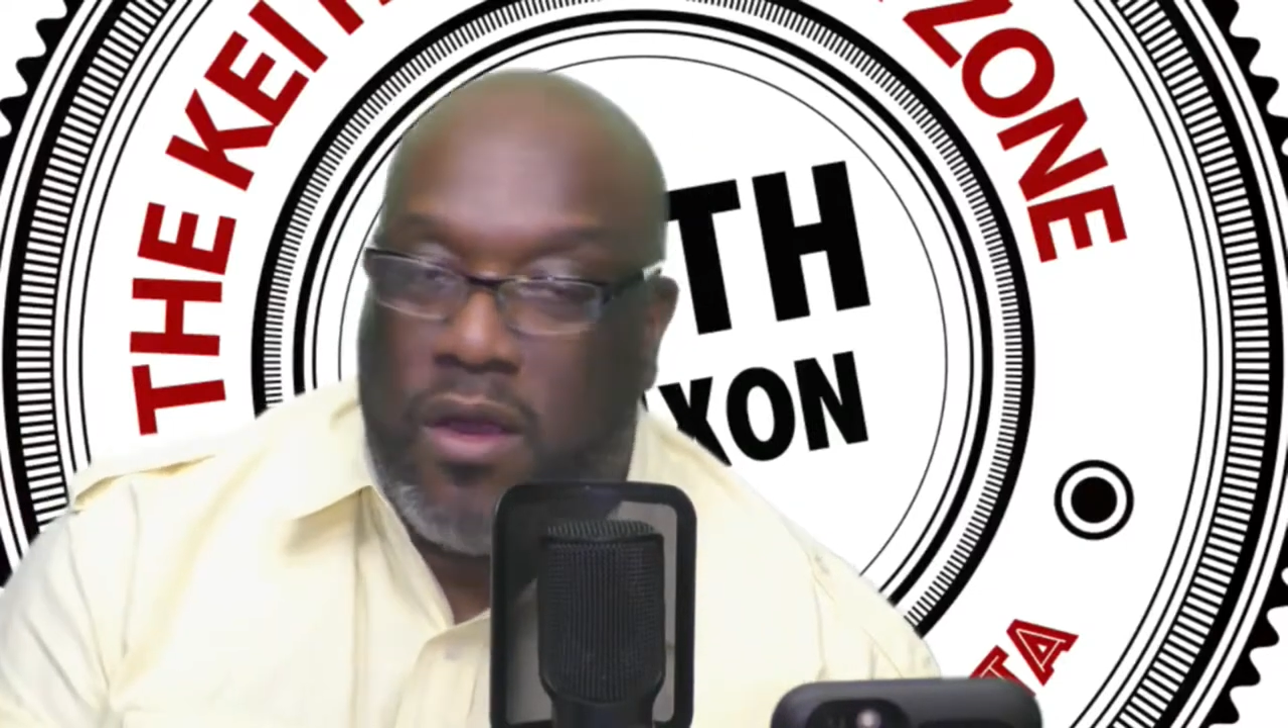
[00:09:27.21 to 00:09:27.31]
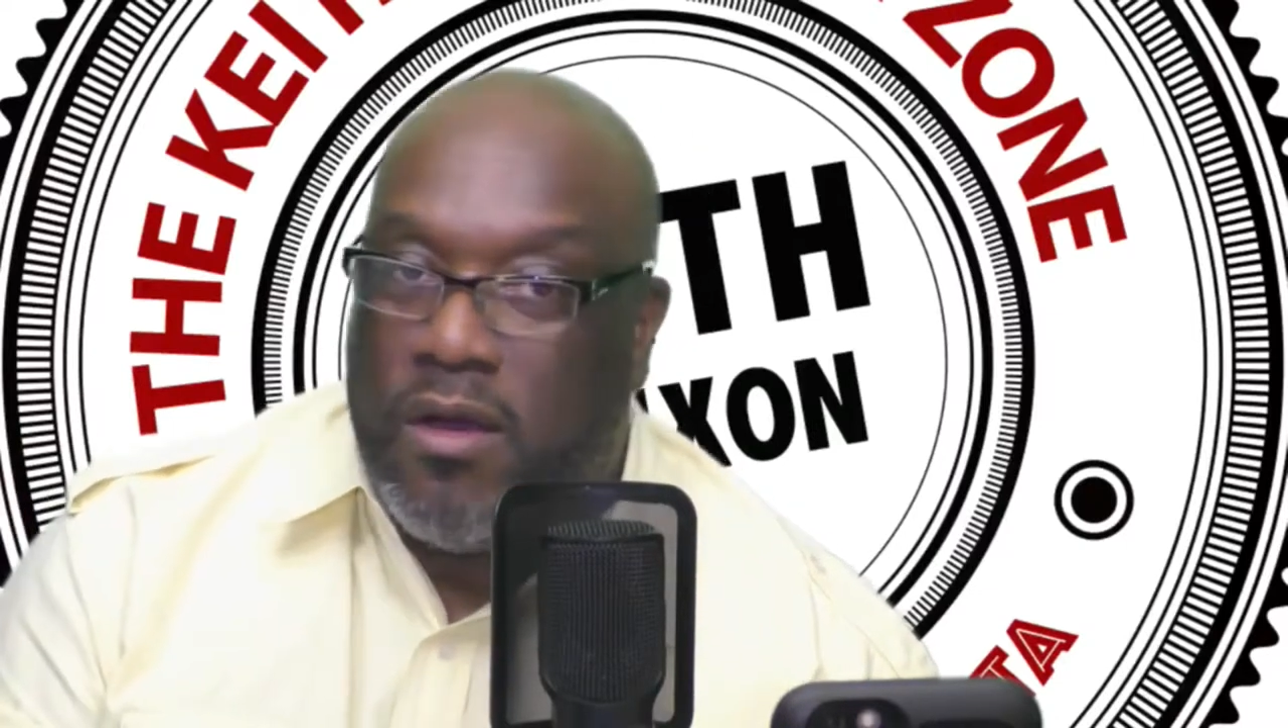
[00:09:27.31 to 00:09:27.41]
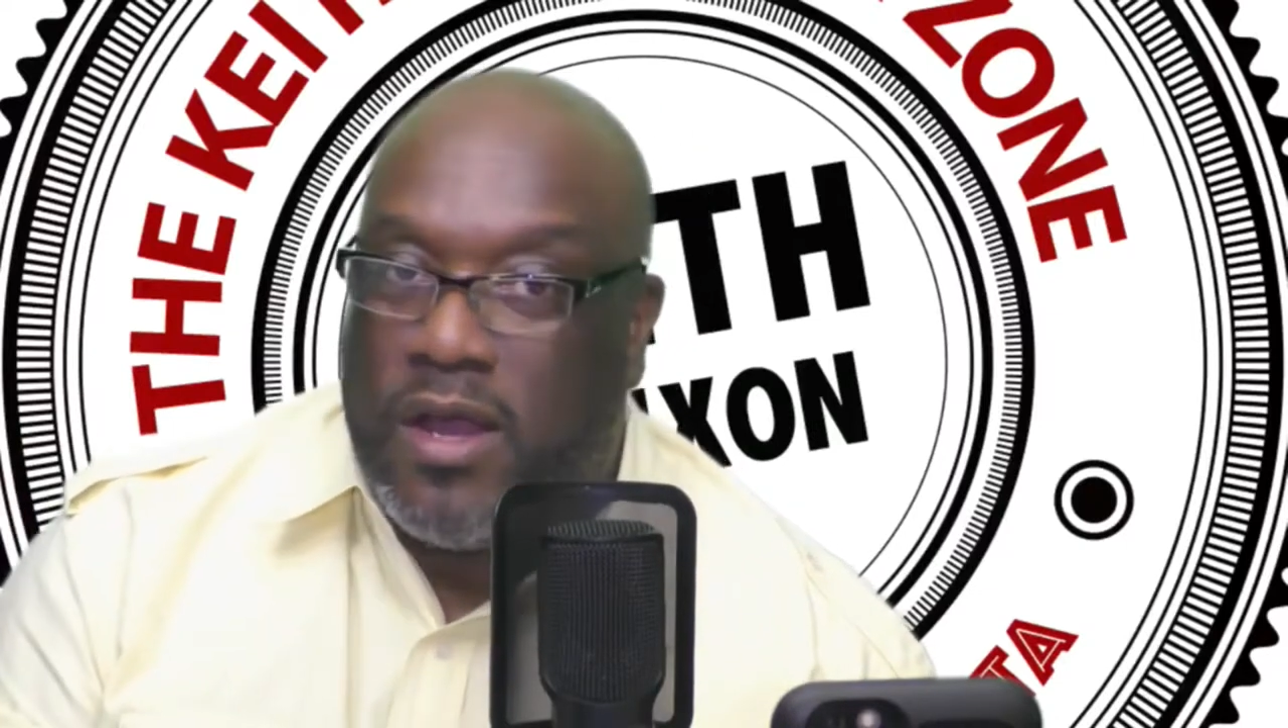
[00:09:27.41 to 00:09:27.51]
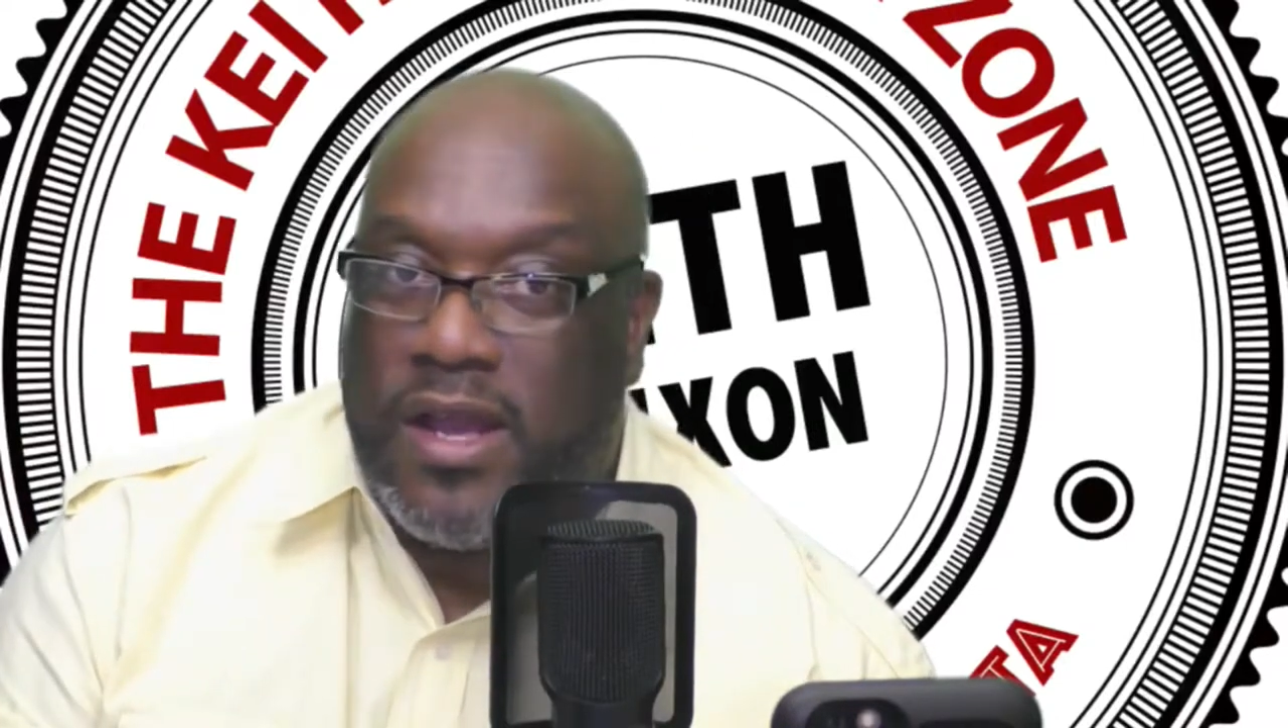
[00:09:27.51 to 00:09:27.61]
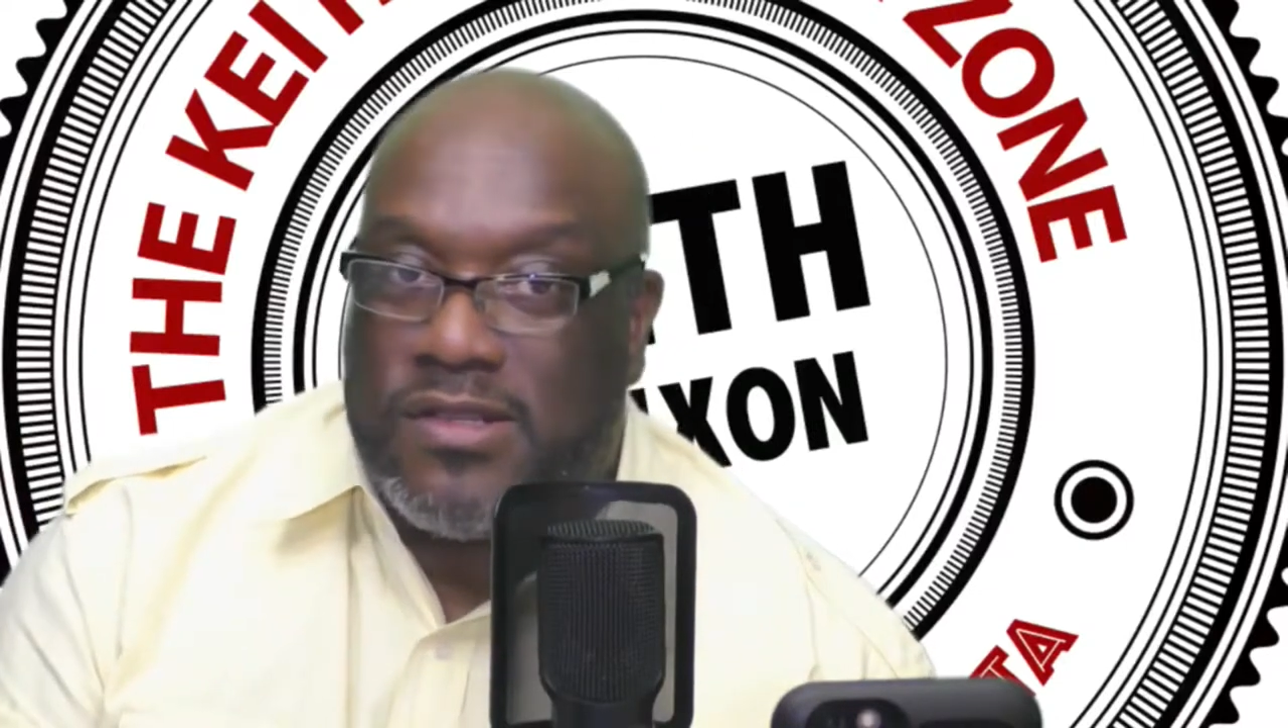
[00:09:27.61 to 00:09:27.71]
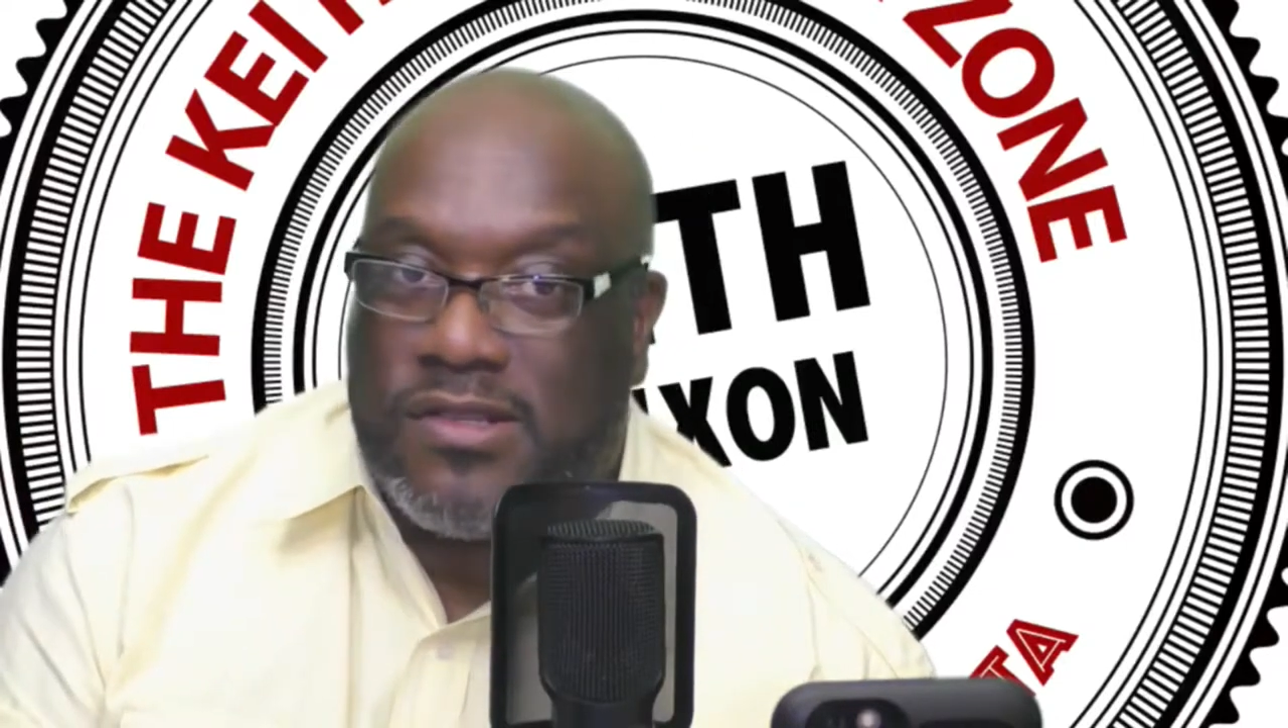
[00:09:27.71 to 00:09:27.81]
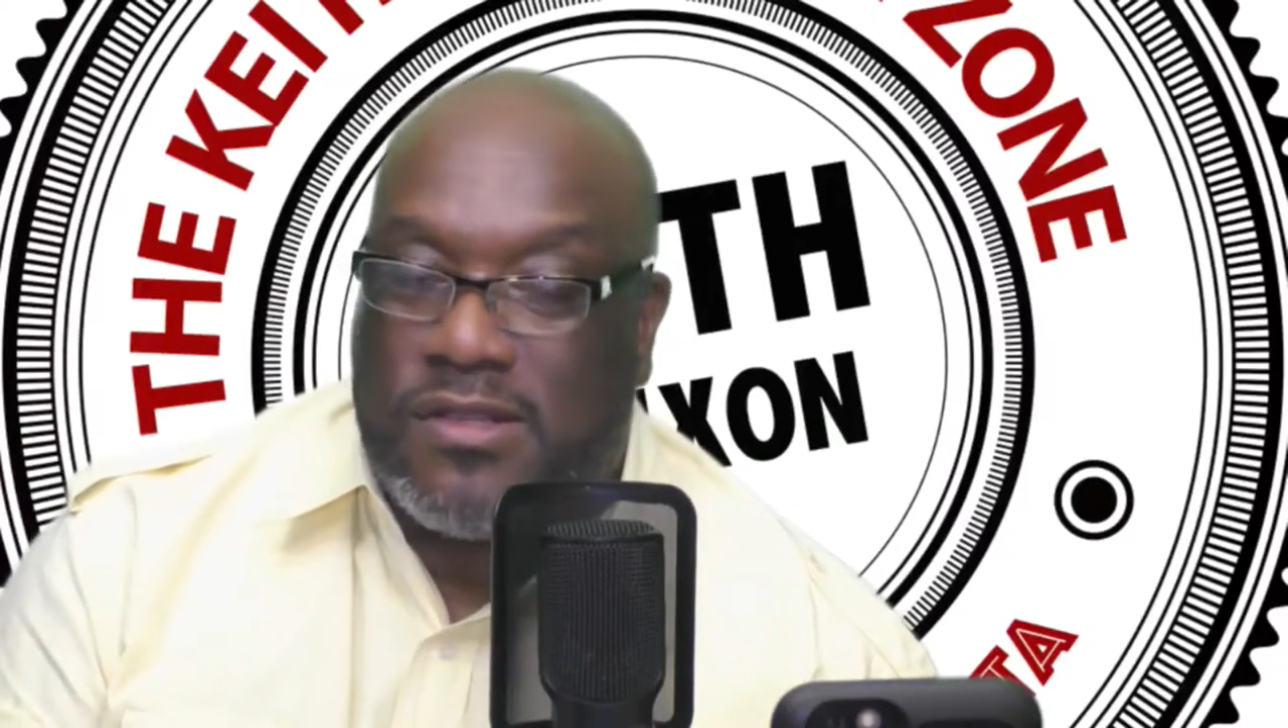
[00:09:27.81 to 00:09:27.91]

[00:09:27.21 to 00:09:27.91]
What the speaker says: all kinds